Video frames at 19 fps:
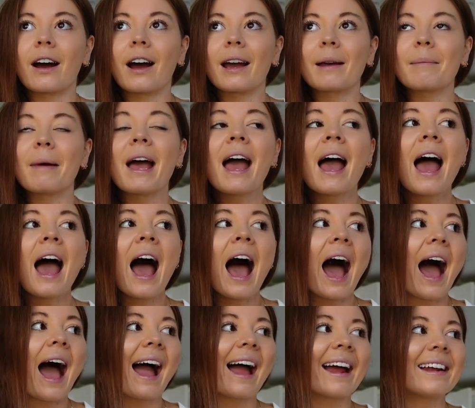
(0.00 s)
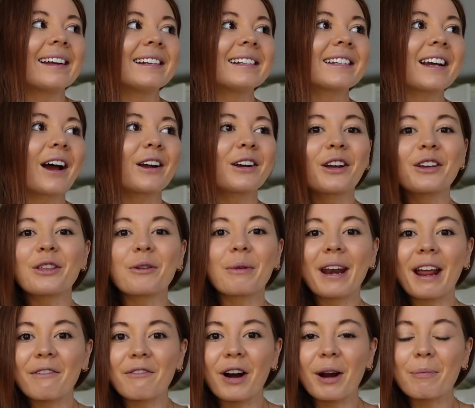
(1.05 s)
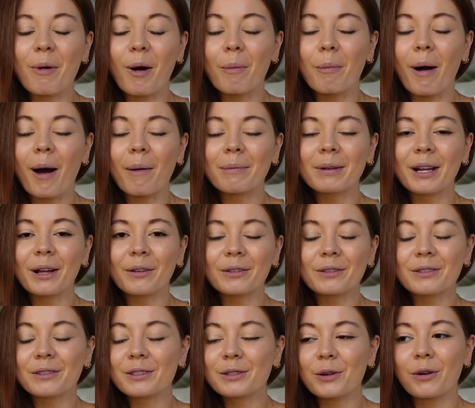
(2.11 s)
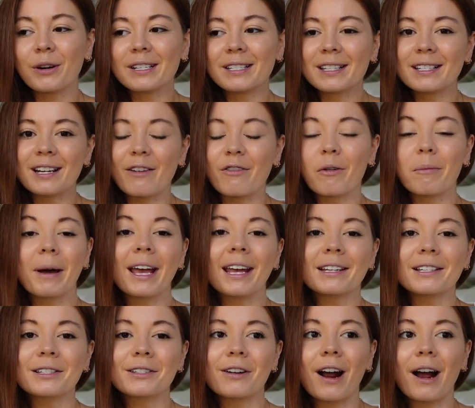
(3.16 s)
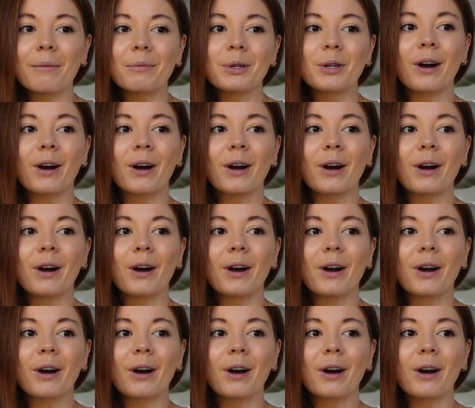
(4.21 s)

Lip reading: time. And I know that whenever I pop up little stories and stuff on my Instagram,